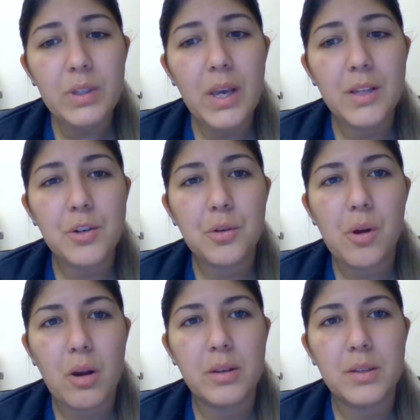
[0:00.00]

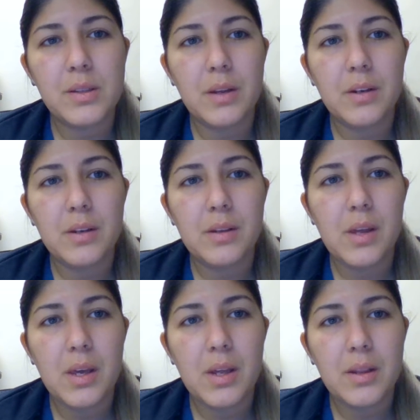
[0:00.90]
enterococcus, now they're
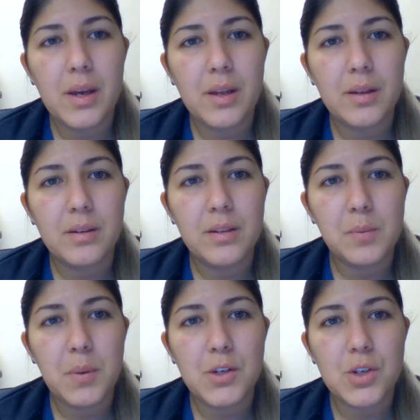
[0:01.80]
thinking that
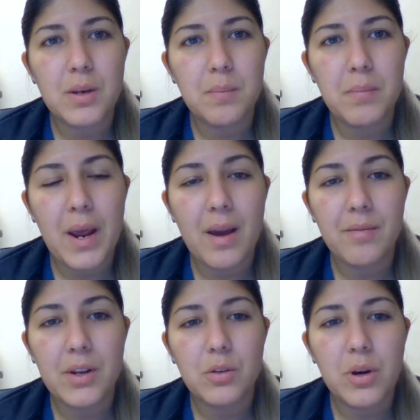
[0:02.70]
this patient might
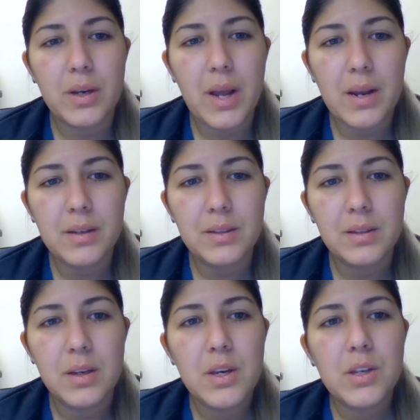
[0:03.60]
have endocarditis,
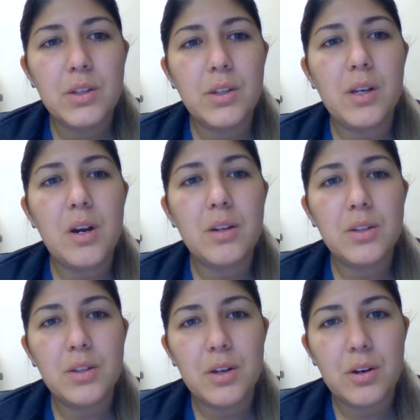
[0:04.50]
so they
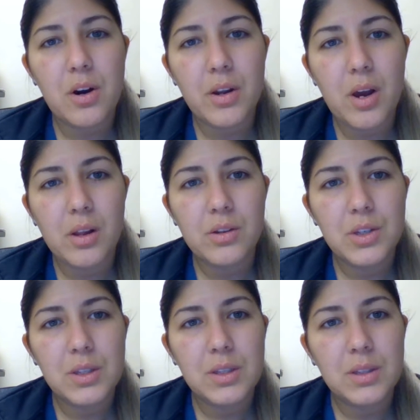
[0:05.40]
consulted a
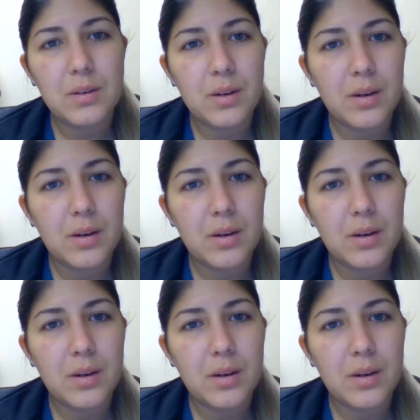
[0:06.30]
cardiologist